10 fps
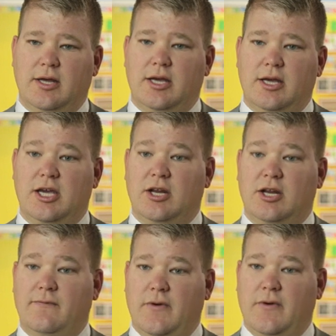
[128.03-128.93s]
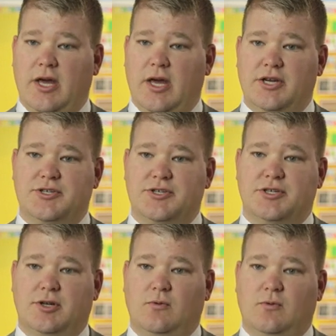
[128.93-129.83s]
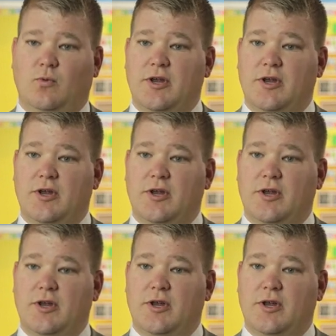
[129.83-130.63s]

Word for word: now uh, so maybe we'll come back